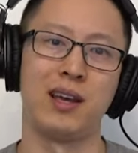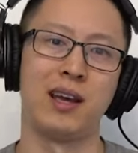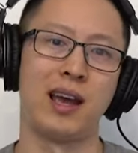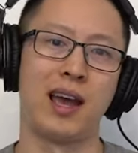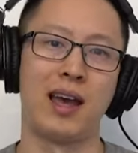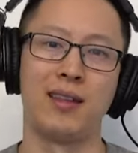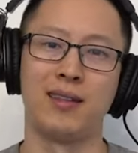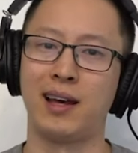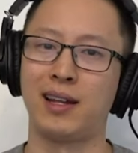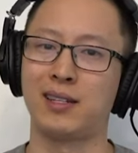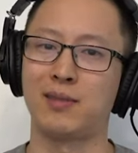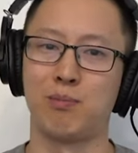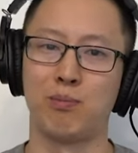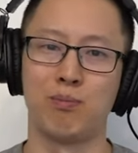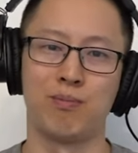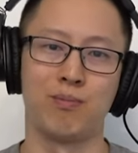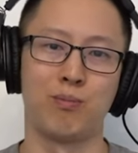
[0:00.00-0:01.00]
And that's
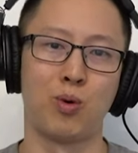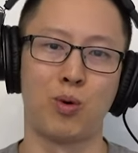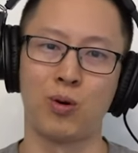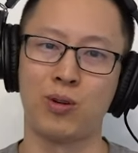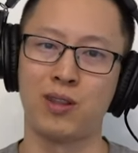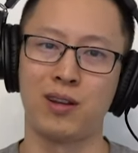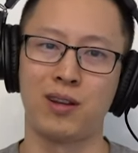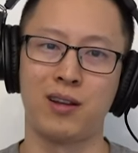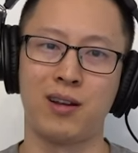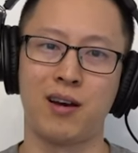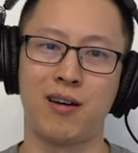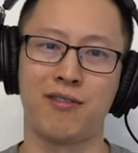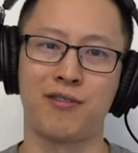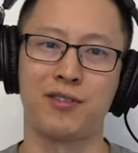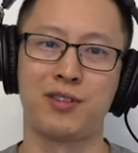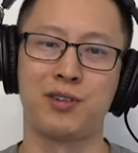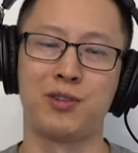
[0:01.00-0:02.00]
more than
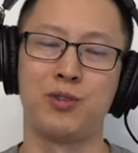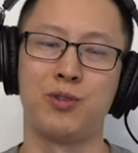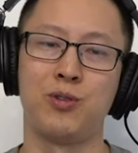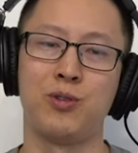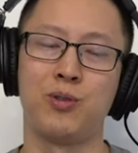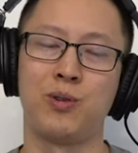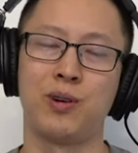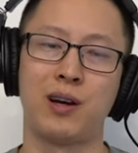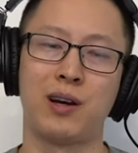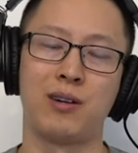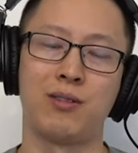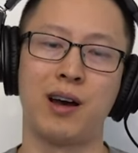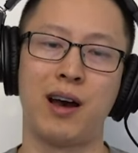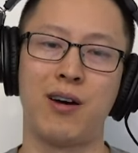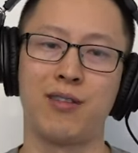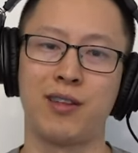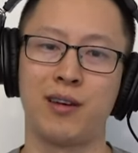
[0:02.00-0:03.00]
enough to
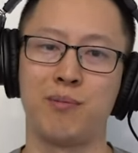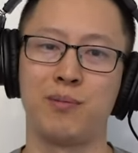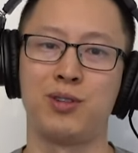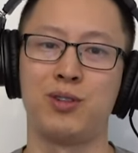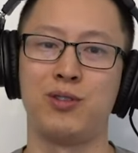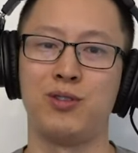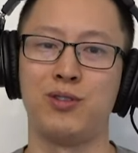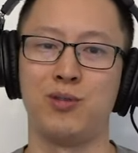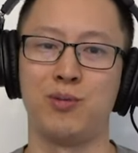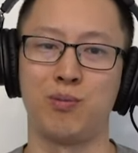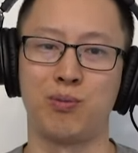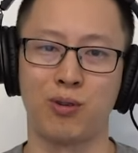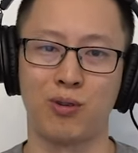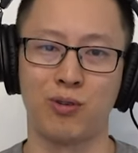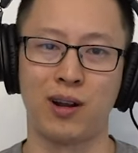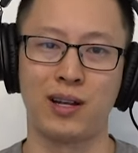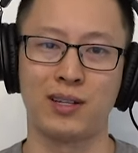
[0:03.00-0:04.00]
allow them to
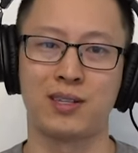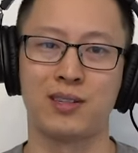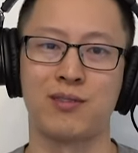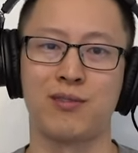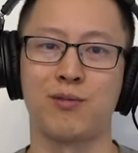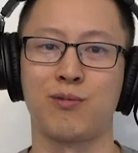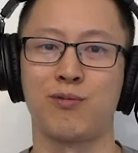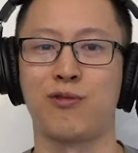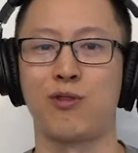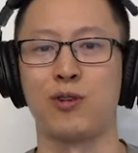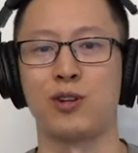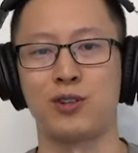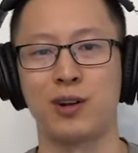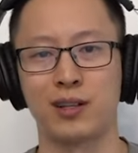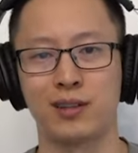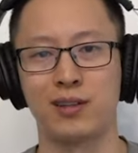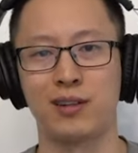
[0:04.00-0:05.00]
progress for
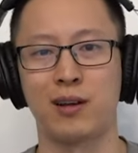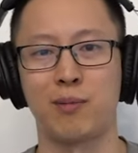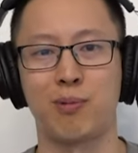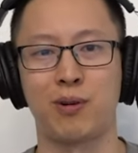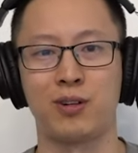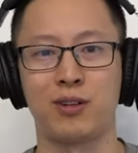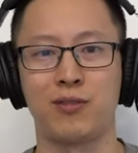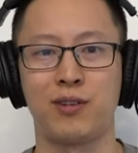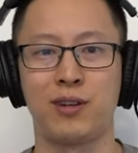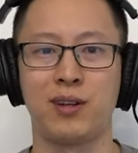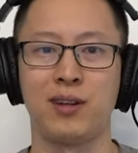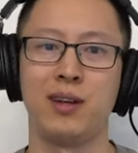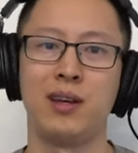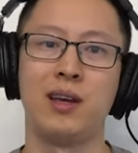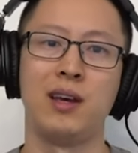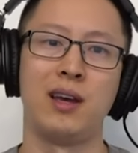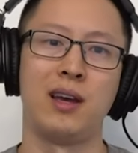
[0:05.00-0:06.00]
strength and hypertrophy.
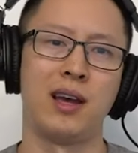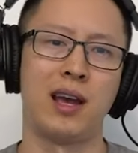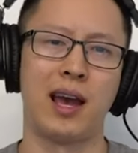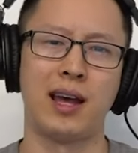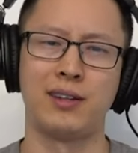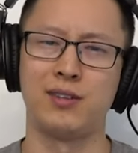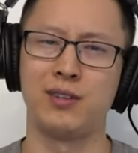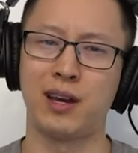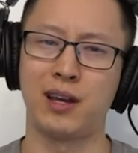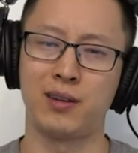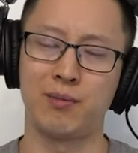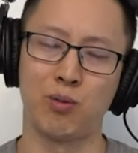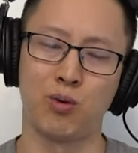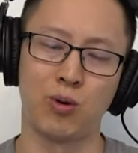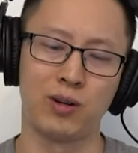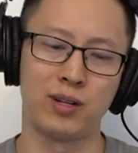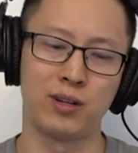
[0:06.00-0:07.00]
As you get
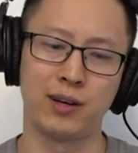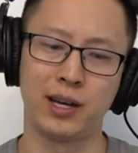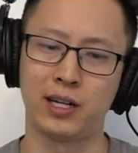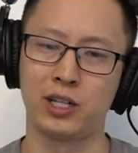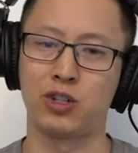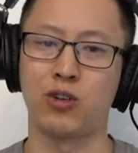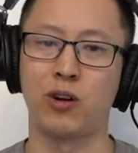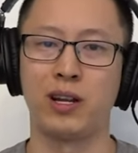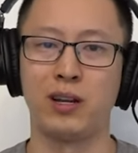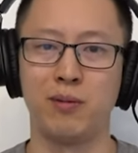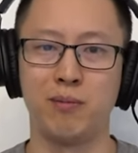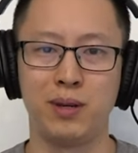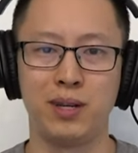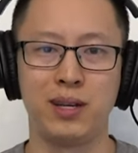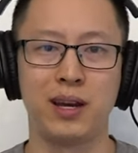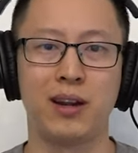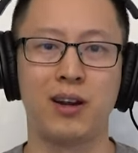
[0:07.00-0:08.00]
more into like trained
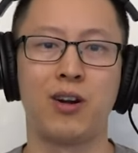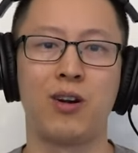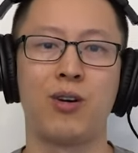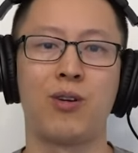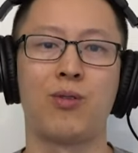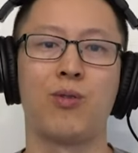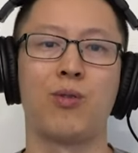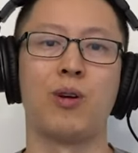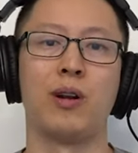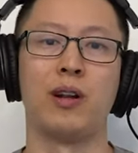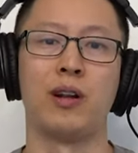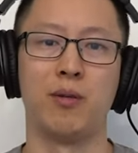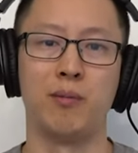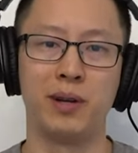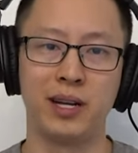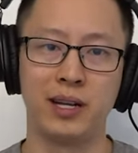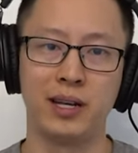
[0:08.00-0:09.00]
beginner or
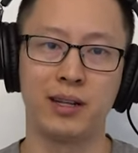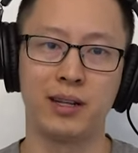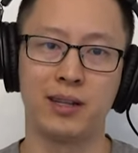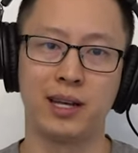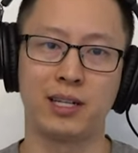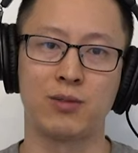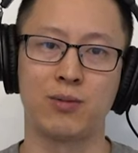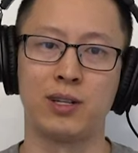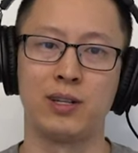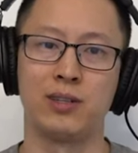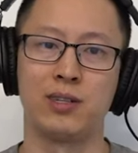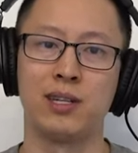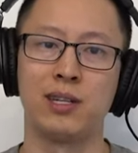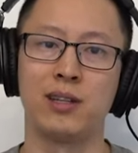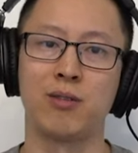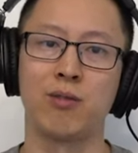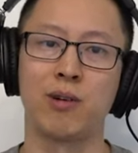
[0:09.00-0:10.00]
intermediate, that's when you see
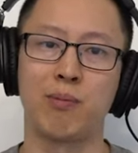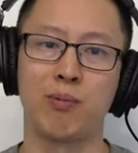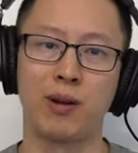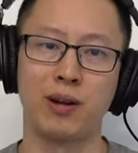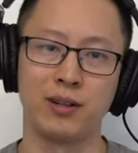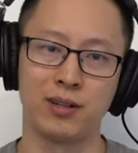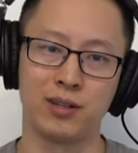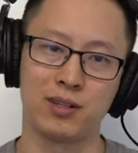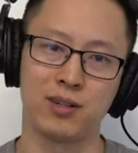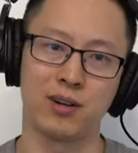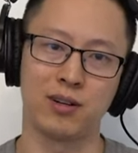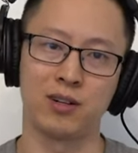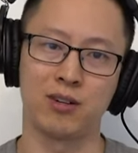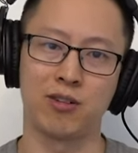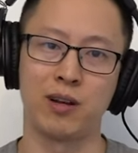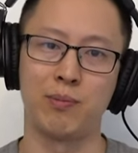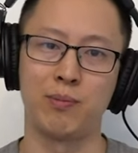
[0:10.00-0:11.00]
the rep ranges start to
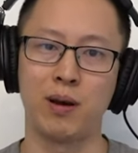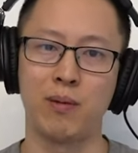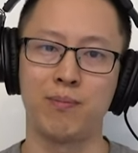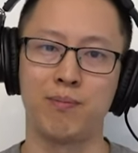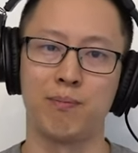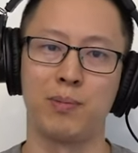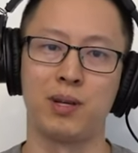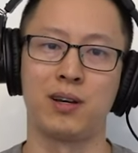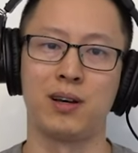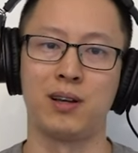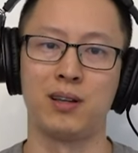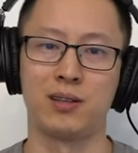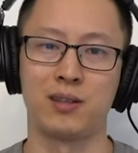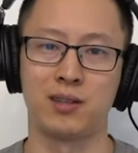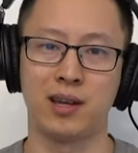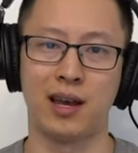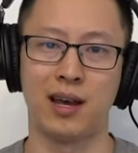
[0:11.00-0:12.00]
creep up,
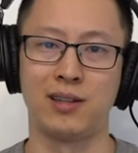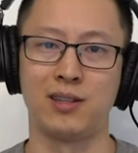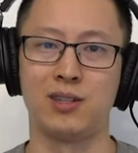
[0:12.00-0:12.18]
because as